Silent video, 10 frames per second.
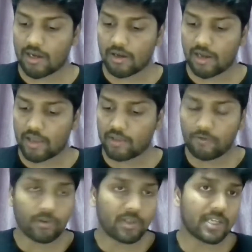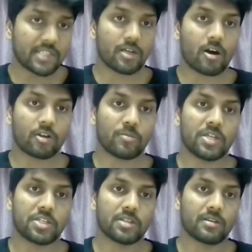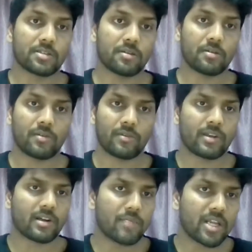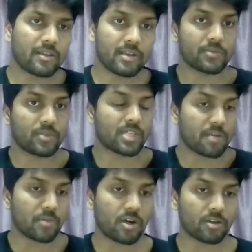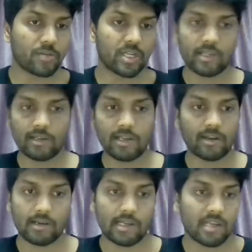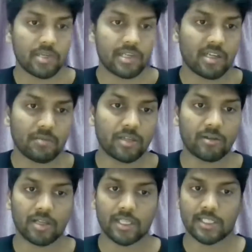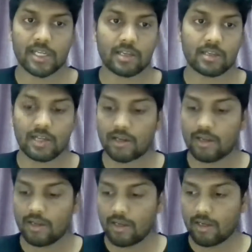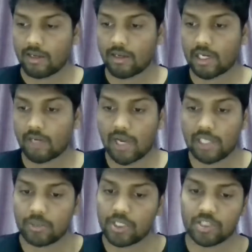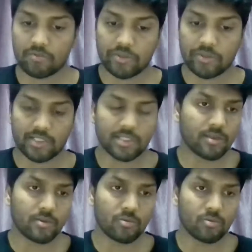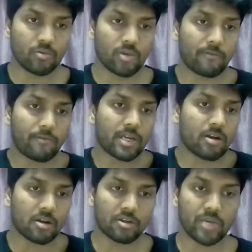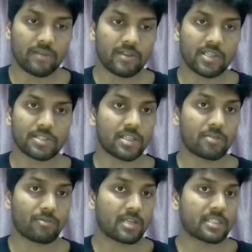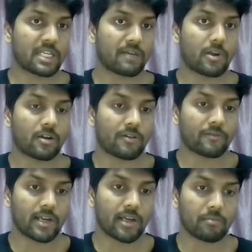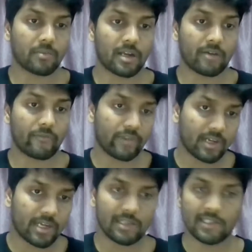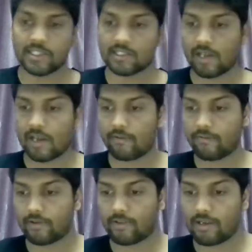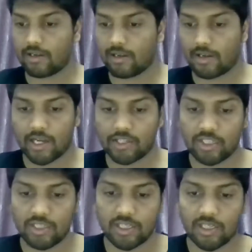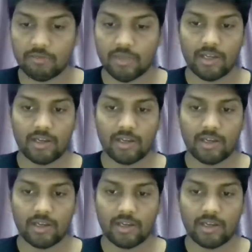And the fourth thing is the automation. So there are many things which can be automated, like reliability metrics and evaluation metrics. So if we can automate this, it can save a lot of time for the guilds, for the IG team,